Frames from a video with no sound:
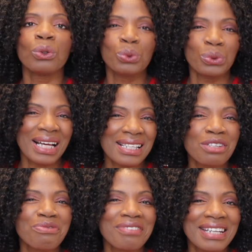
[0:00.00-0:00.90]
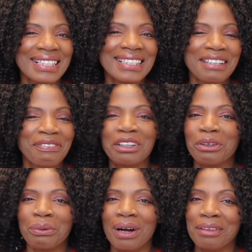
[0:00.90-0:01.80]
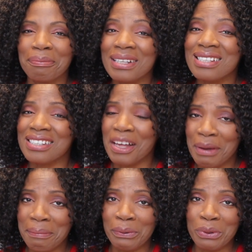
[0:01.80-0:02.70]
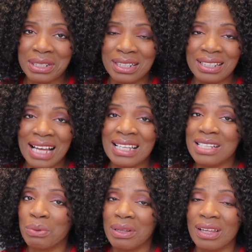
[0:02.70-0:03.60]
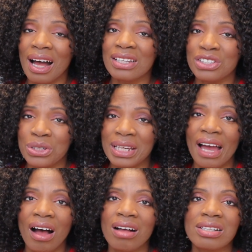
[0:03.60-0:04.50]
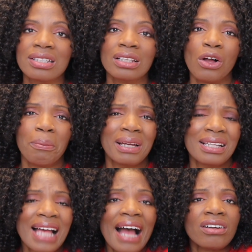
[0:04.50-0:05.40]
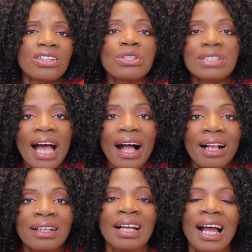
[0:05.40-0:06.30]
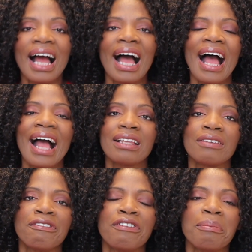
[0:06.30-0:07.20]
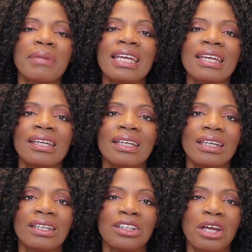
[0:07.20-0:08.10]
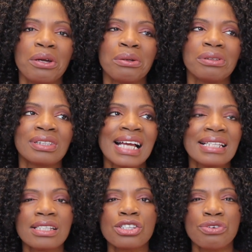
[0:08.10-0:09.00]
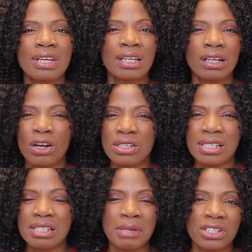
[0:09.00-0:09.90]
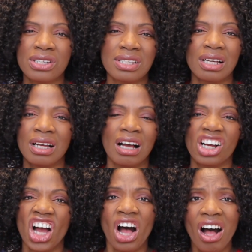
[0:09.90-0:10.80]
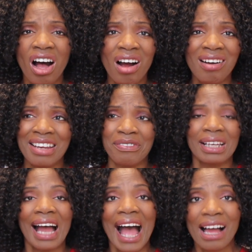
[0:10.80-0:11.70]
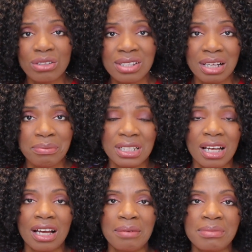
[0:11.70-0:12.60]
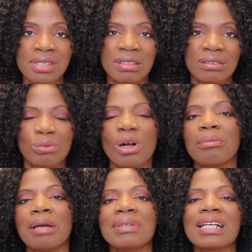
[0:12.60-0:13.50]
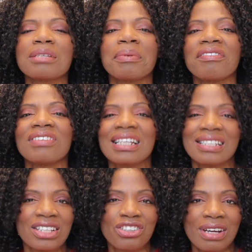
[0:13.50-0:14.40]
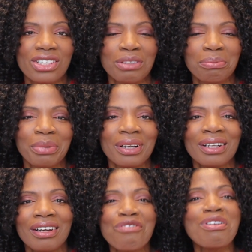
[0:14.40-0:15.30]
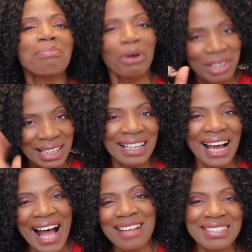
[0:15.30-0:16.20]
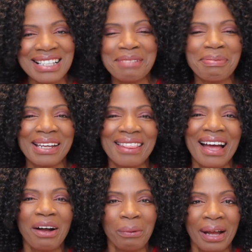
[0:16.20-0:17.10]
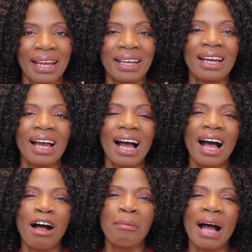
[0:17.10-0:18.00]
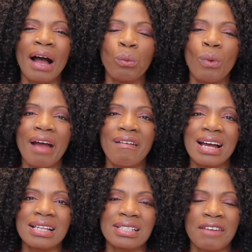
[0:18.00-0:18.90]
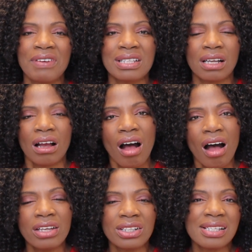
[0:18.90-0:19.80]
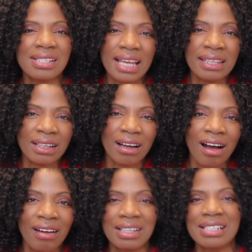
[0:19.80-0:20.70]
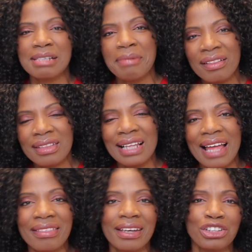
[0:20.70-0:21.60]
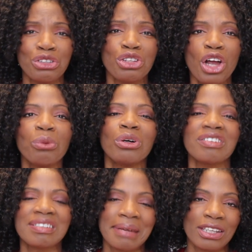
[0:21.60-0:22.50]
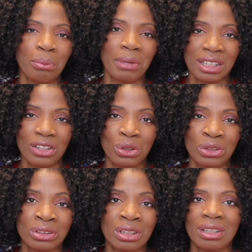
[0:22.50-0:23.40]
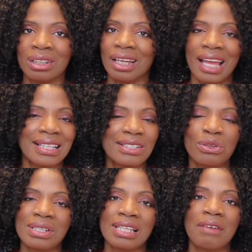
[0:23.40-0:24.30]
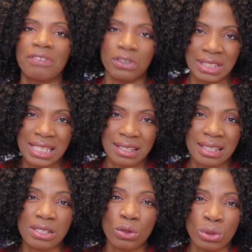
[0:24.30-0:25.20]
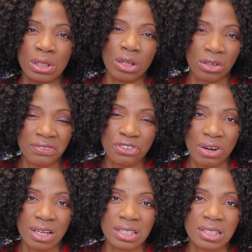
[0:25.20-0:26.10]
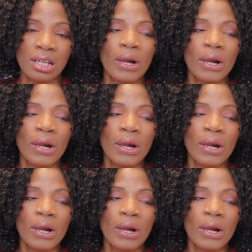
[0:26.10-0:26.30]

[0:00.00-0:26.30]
Oh, that's a really difficult one, but so important. And it's one that I do get asked a lot, because how can you tell? And for me, dentistry can cost as much as a car, even a house sometimes. Well, maybe that's a bit of an exaggeration, but remodeling a house, let's put it that way. And whereas if it's a car, you can sit in the car, you can smell the leather, you know what you spent your money on. It's not the same for your teeth. It's all a lot of trust.